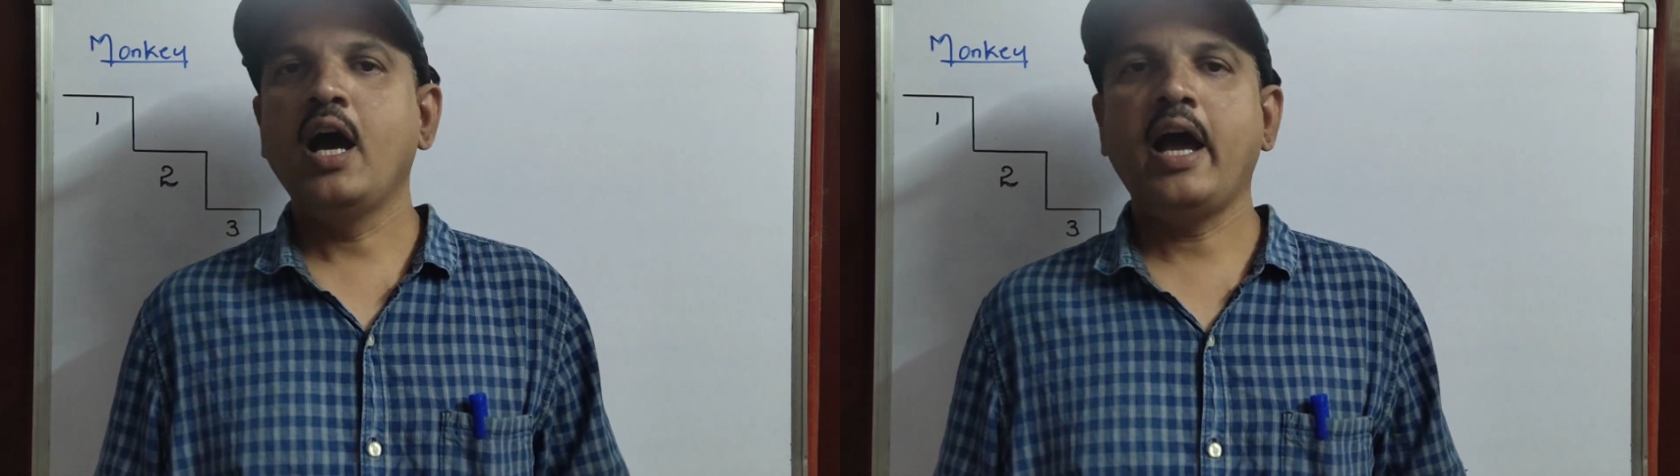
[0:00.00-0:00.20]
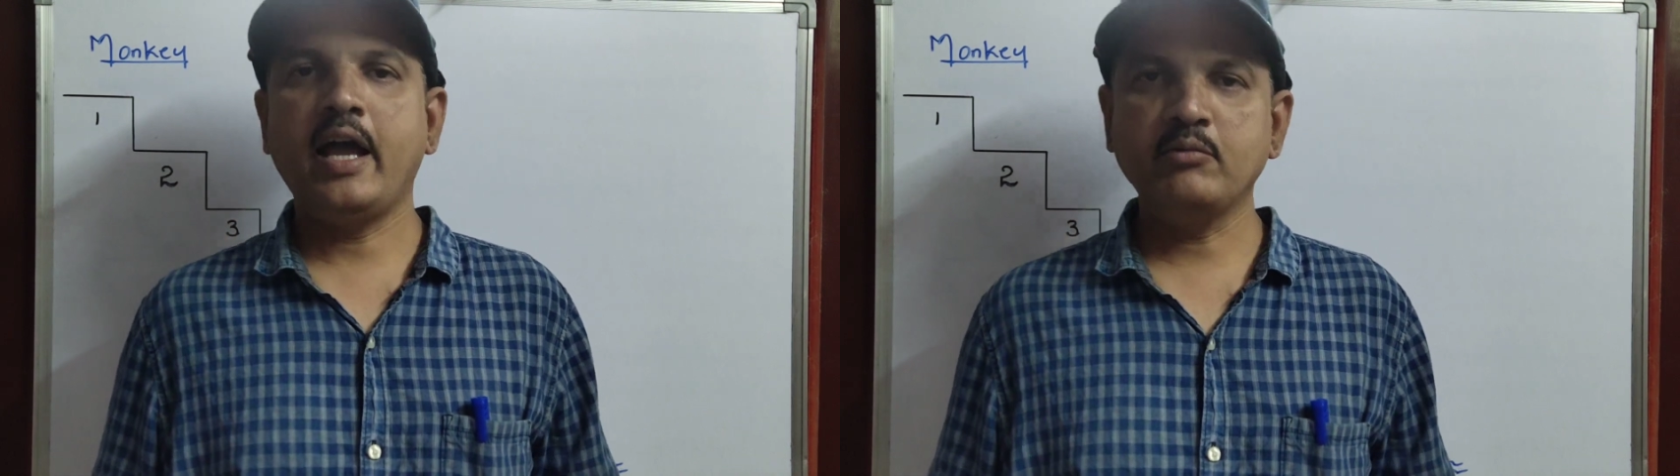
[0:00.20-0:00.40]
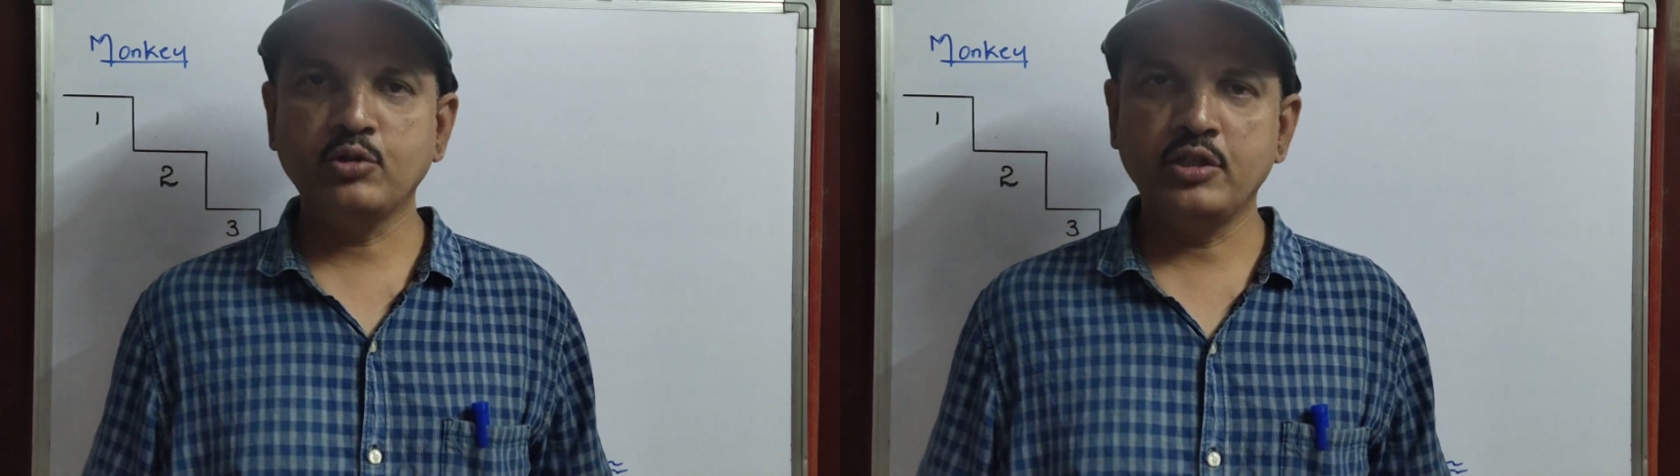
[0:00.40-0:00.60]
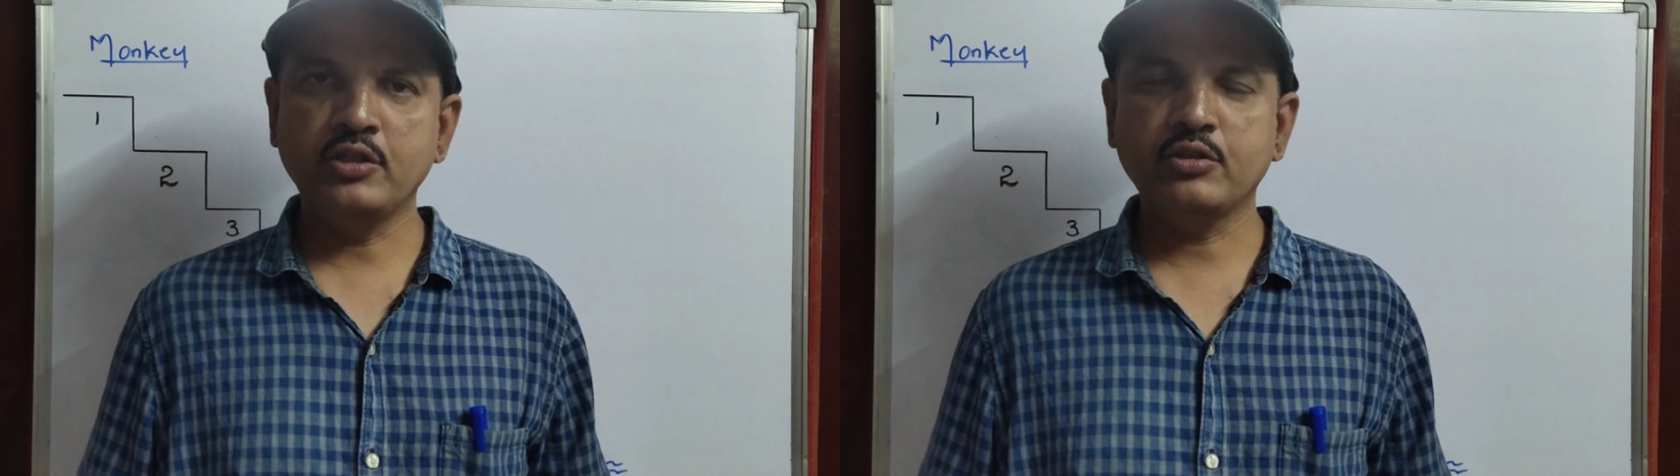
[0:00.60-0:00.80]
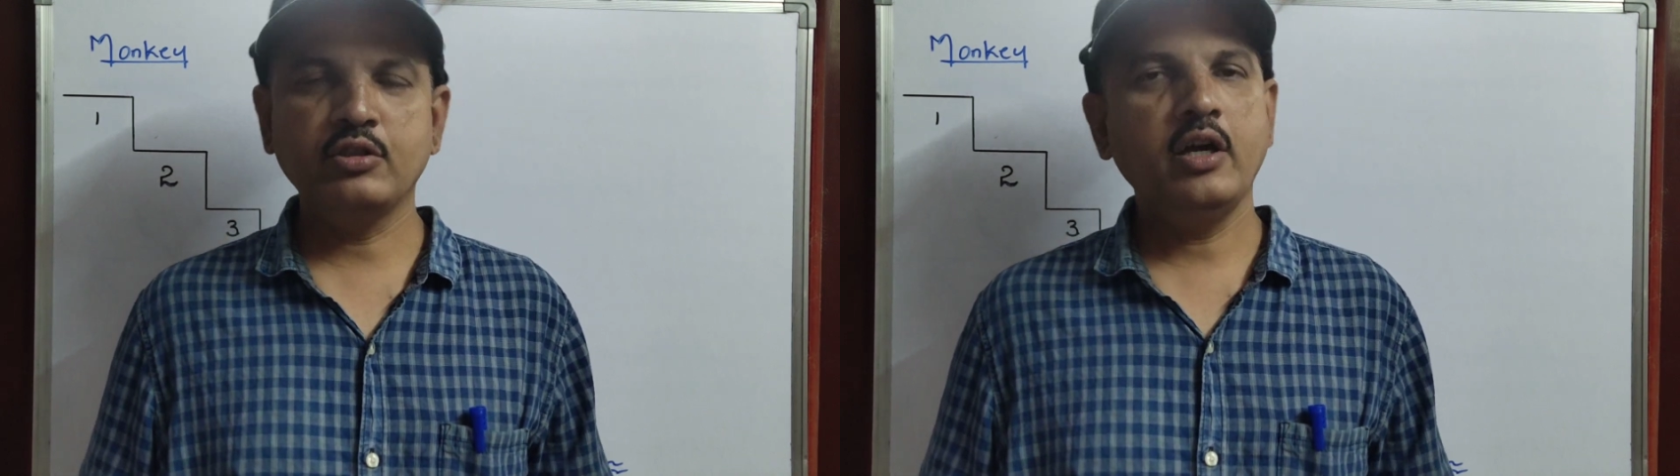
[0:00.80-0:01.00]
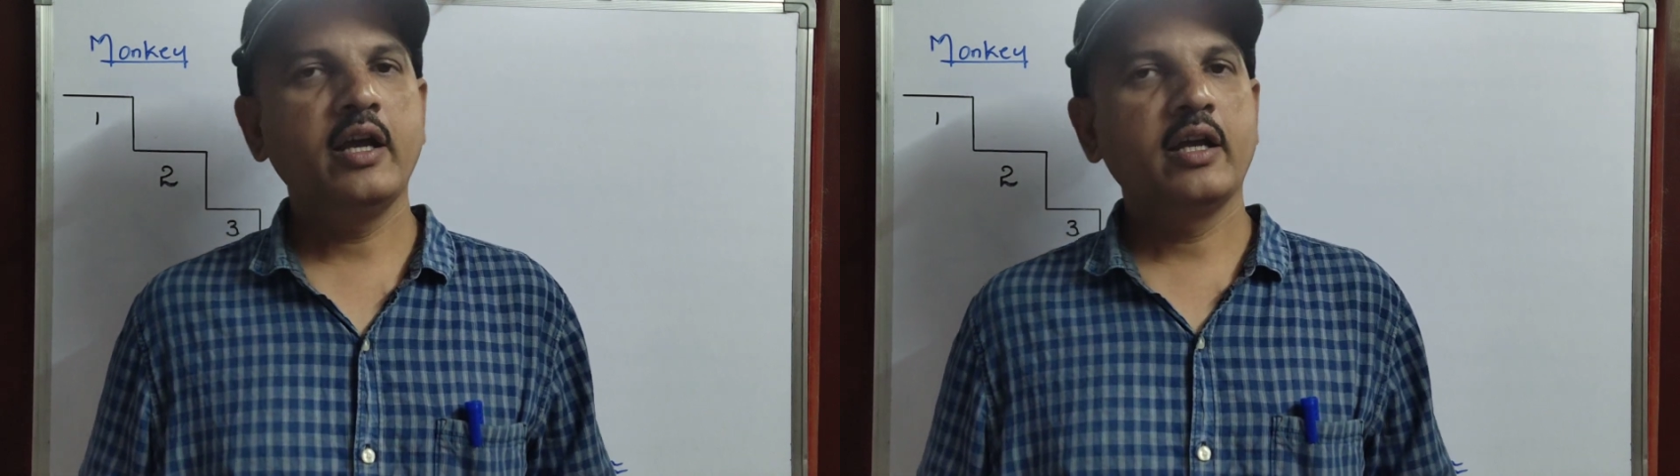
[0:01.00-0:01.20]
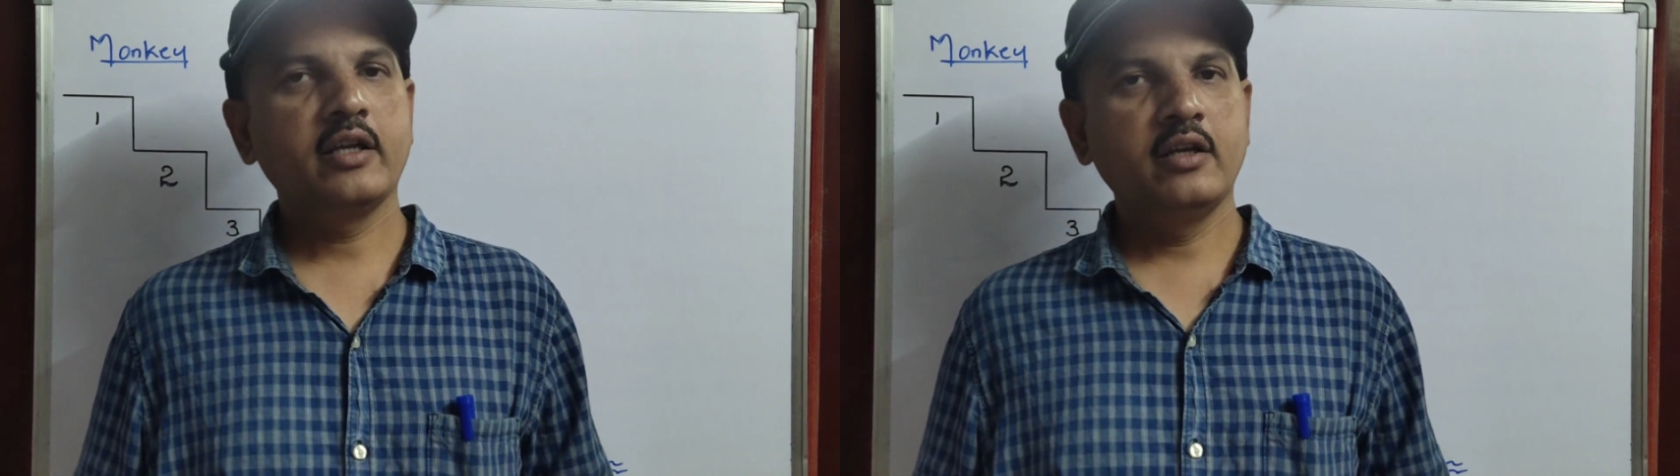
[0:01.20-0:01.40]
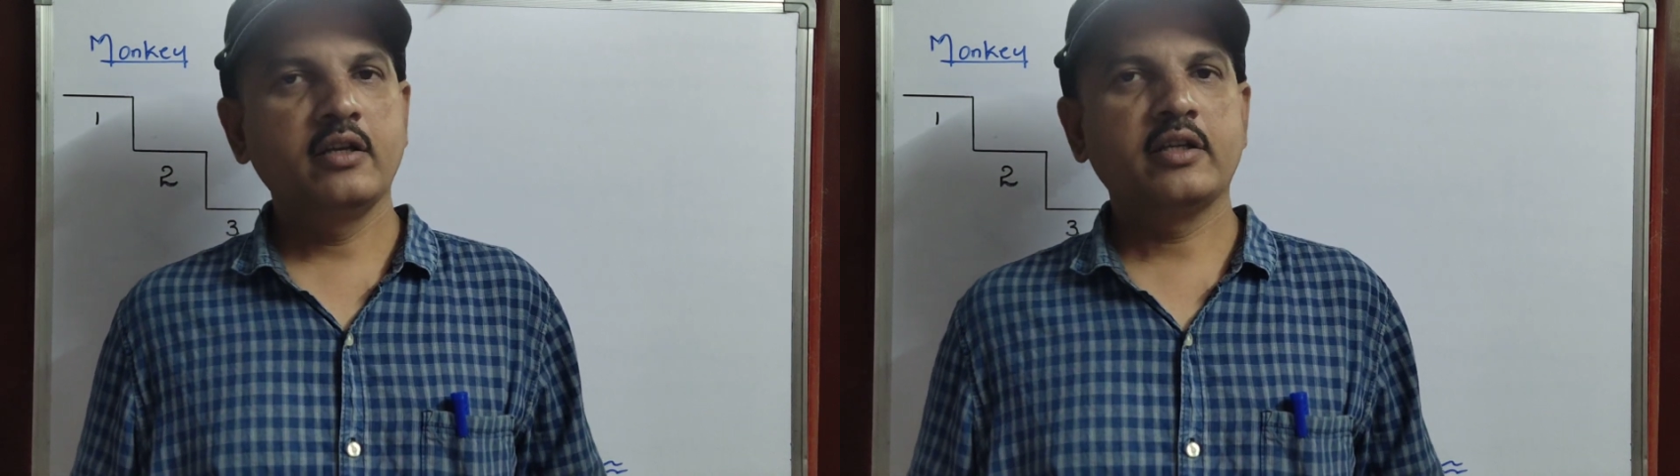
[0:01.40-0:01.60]
I am going to
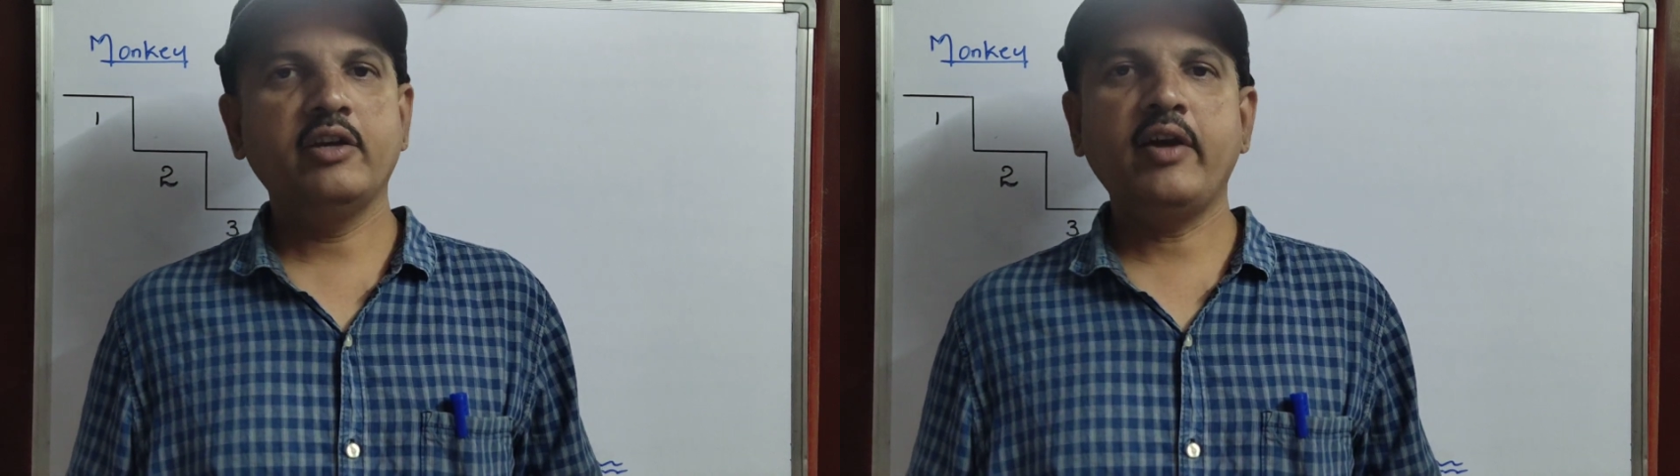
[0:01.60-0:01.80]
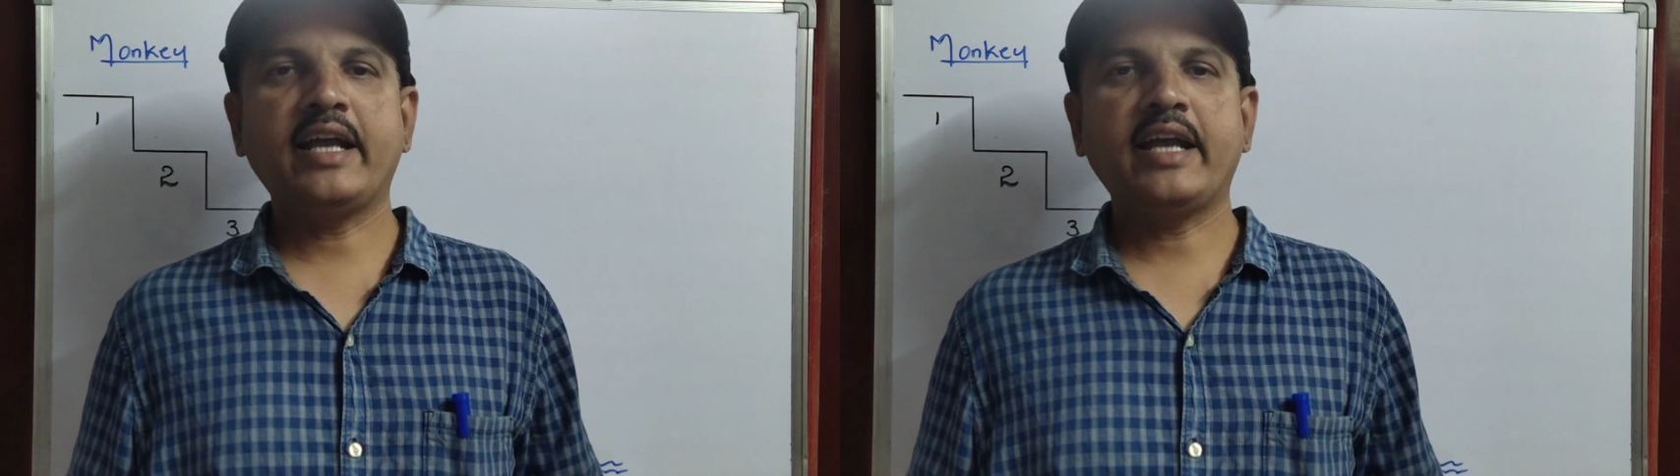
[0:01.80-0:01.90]
give